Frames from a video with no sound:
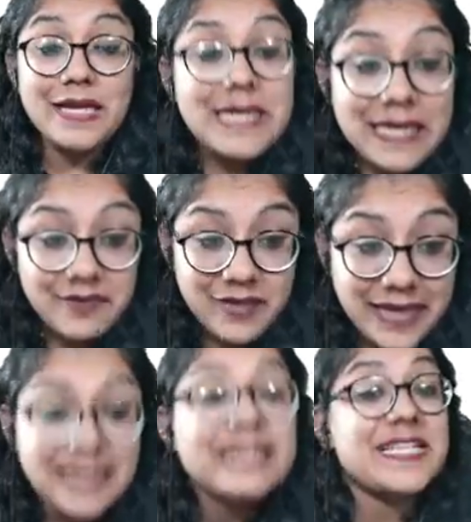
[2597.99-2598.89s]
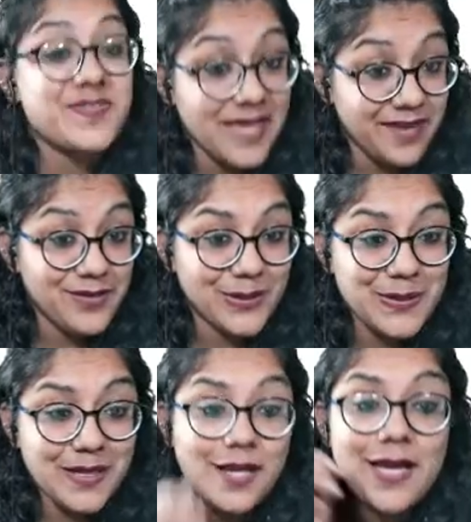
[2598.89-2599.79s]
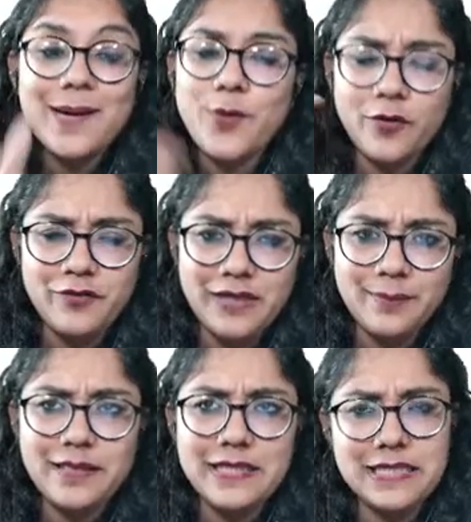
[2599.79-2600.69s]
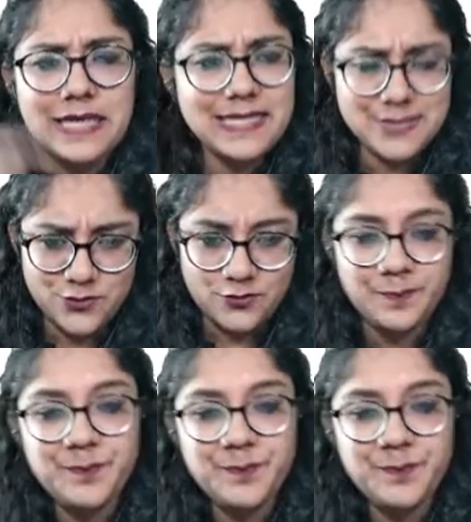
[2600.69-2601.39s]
EVA, yes, we have learned, profitability, etc.